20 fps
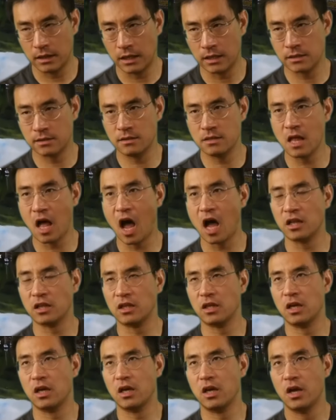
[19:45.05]
It's not
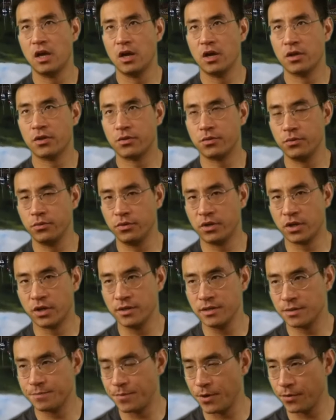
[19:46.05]
through
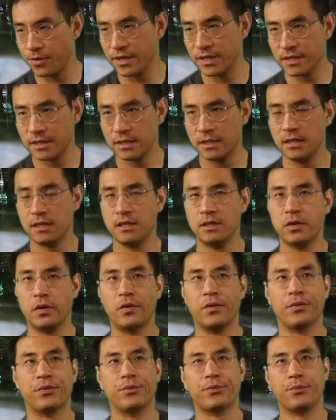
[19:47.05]
conspiracy
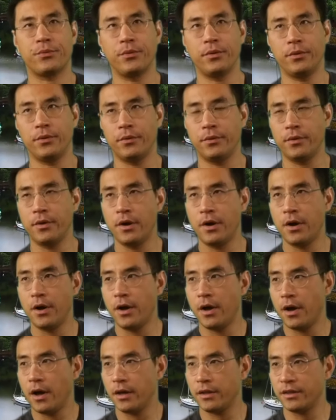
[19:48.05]
or through
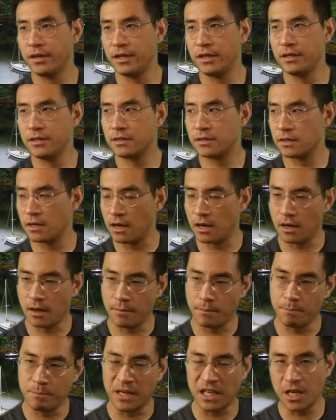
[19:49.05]
these
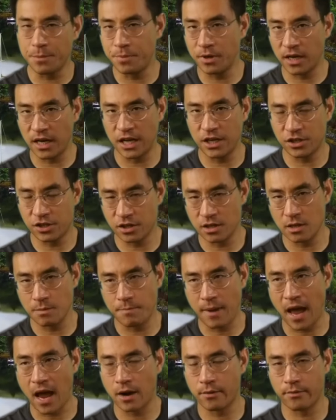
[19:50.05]
manipulation in the
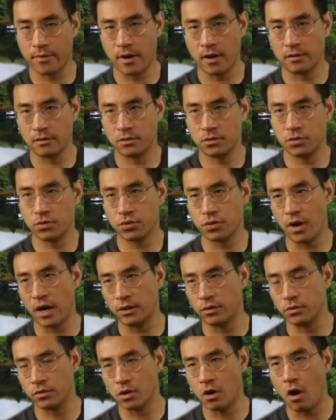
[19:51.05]
background, try
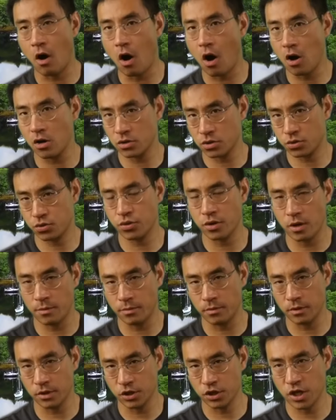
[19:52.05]
to cause
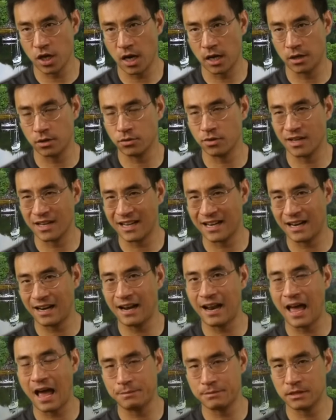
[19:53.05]
trouble in China, try to
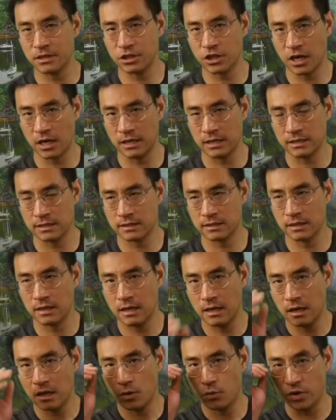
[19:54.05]
collapse the Chinese
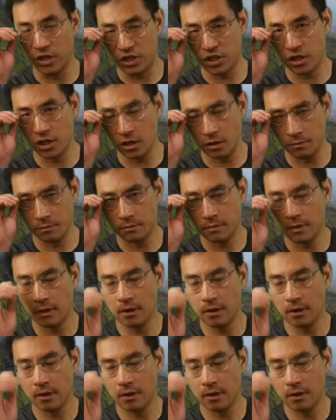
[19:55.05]
regime.